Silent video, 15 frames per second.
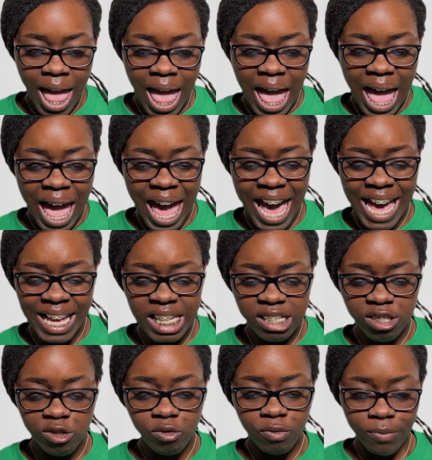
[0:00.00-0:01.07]

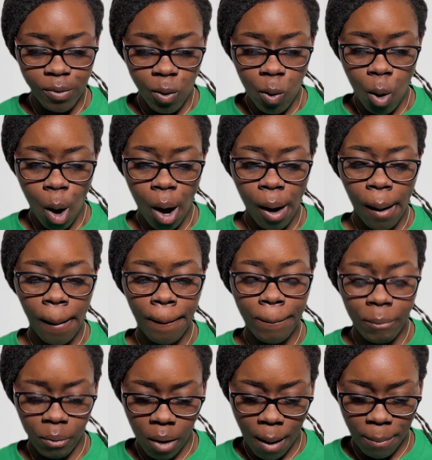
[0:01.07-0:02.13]
has 4
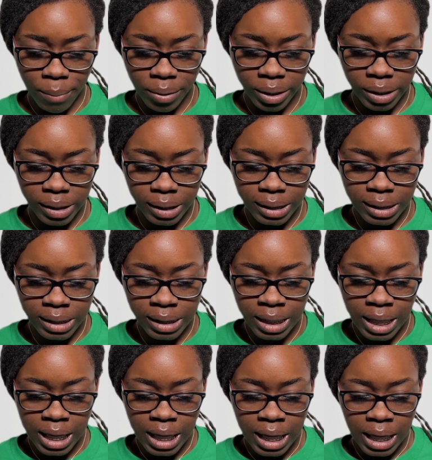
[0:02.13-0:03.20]
properties.
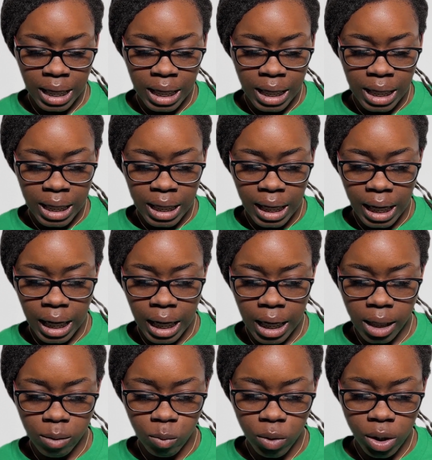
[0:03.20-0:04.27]

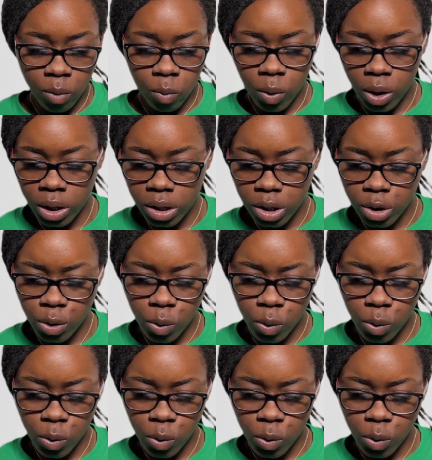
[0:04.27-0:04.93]
And we want to